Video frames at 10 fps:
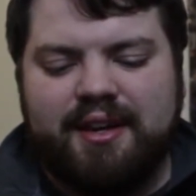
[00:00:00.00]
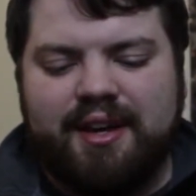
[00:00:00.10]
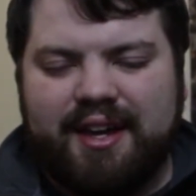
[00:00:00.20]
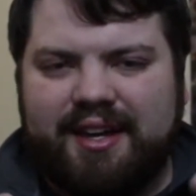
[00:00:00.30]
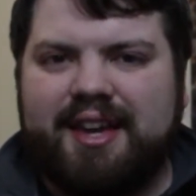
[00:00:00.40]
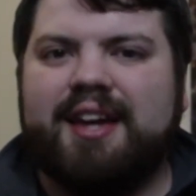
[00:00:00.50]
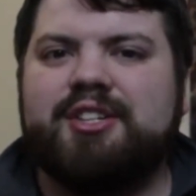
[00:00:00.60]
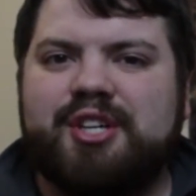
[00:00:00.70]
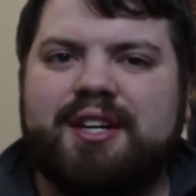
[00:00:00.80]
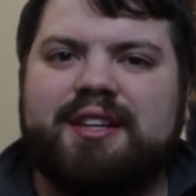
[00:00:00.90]

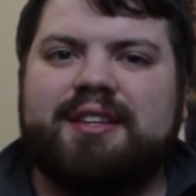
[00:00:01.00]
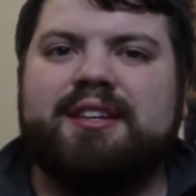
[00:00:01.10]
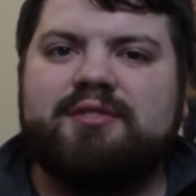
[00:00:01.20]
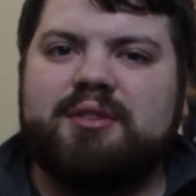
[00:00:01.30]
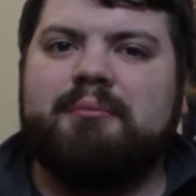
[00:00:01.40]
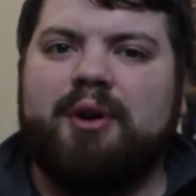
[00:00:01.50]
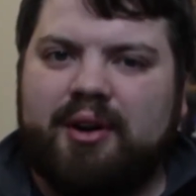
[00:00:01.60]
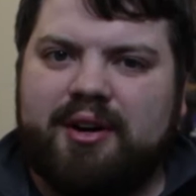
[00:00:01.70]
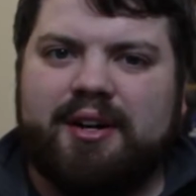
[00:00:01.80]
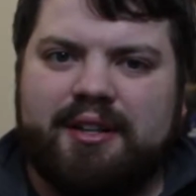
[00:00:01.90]
engaging and leaves a
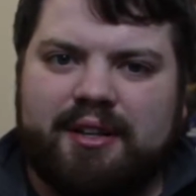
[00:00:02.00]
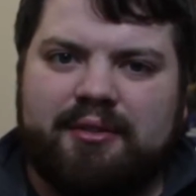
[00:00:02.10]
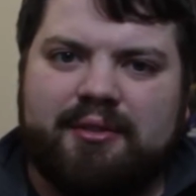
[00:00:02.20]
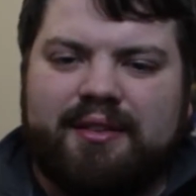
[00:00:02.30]
mark on you.